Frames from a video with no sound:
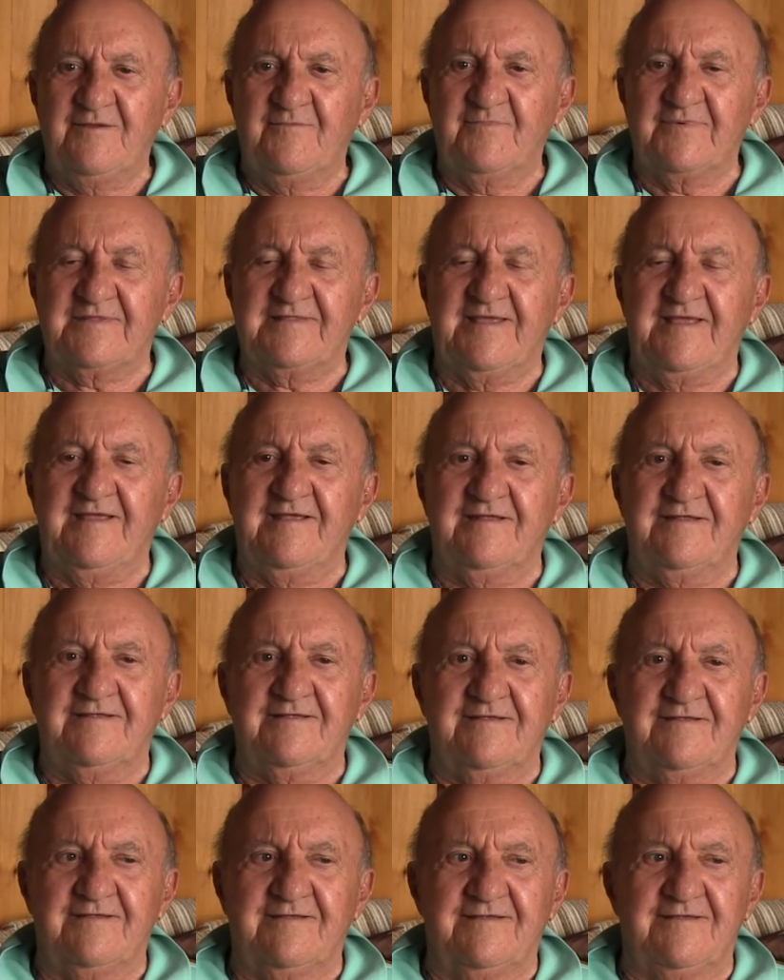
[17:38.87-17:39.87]
But they,
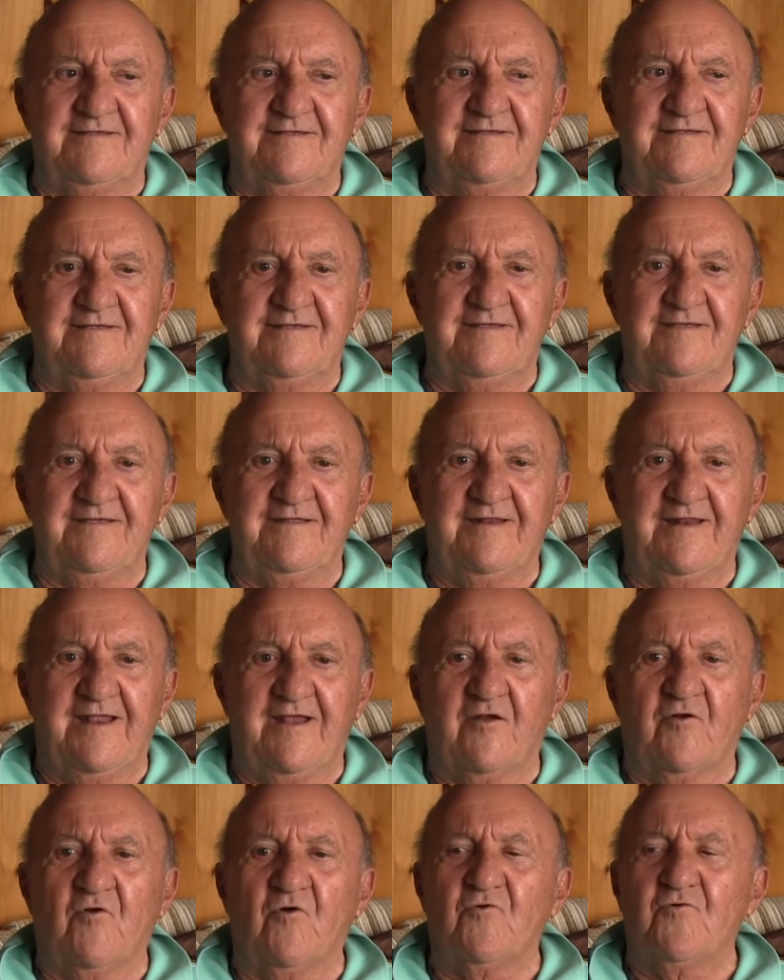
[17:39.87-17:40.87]
in
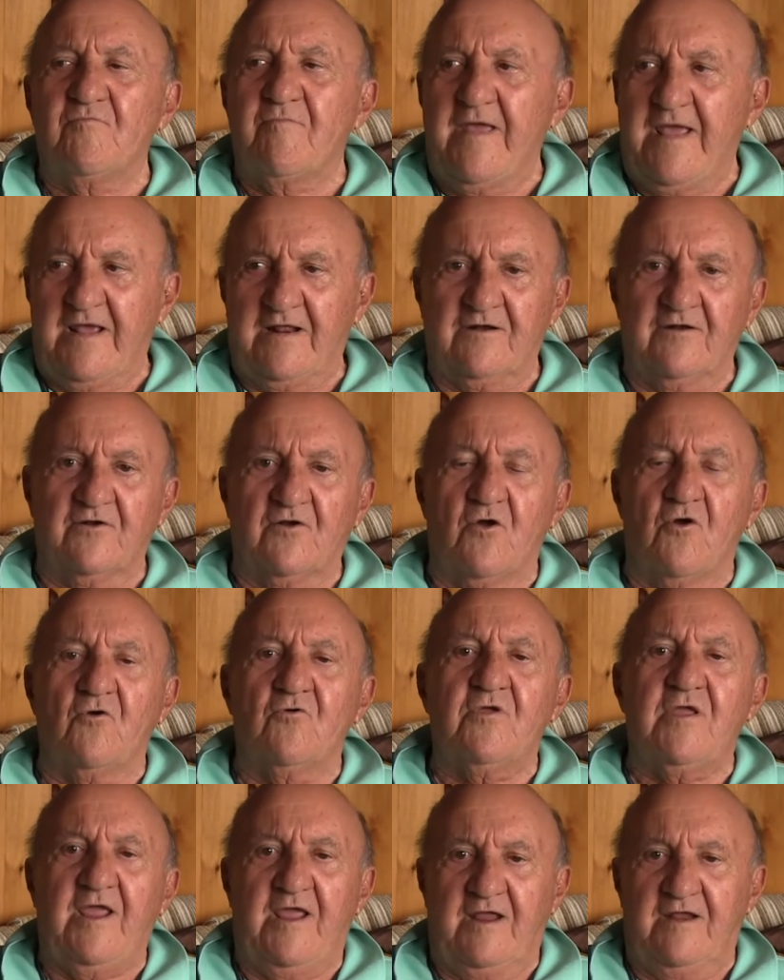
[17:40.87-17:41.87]
their own manner,
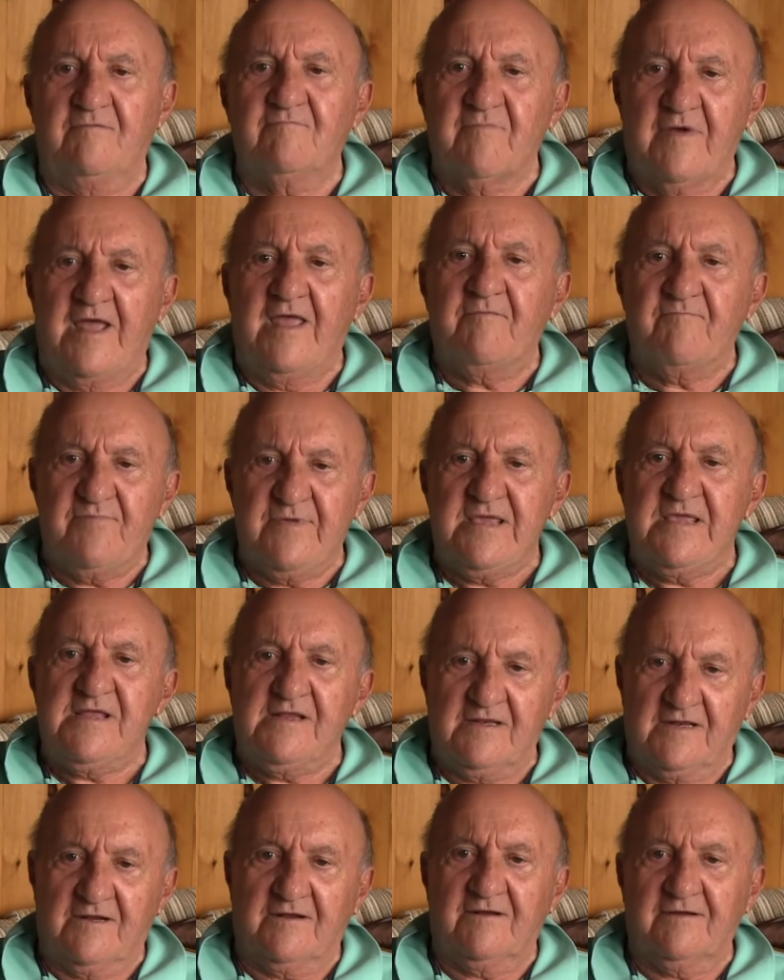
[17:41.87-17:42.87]
okayed my
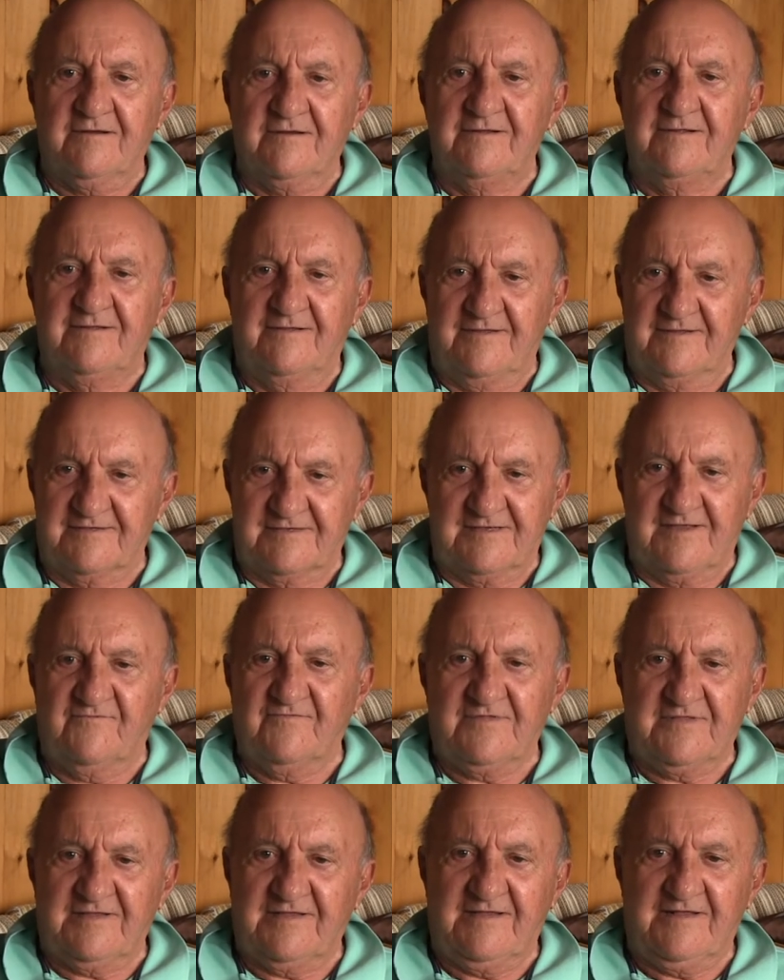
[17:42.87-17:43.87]
being there at
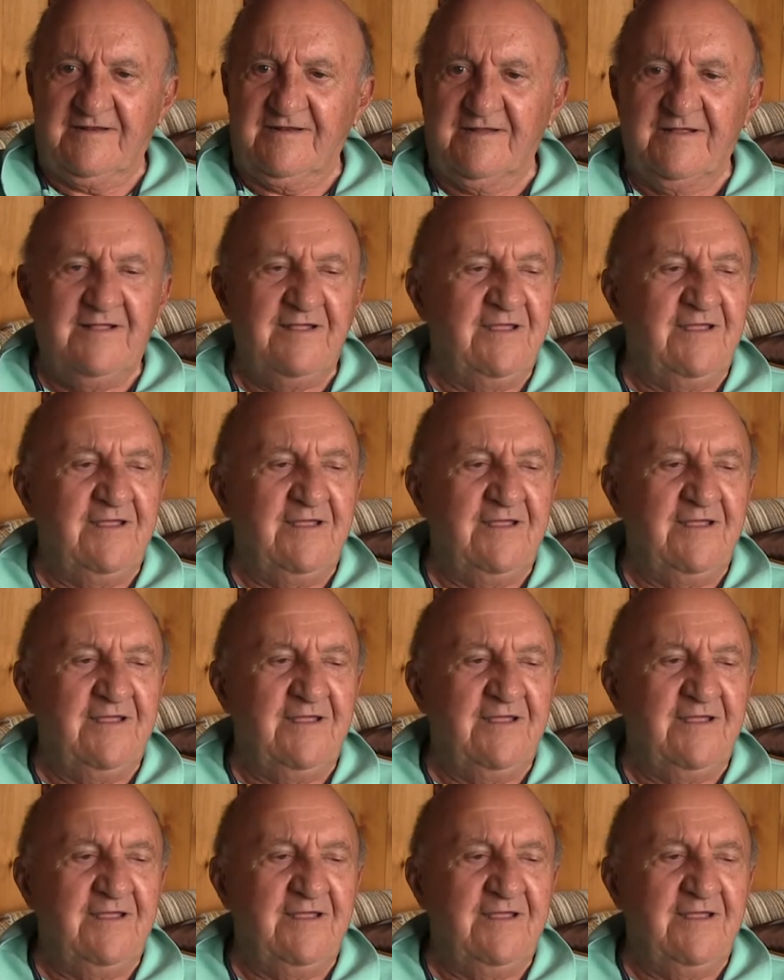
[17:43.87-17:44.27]
17.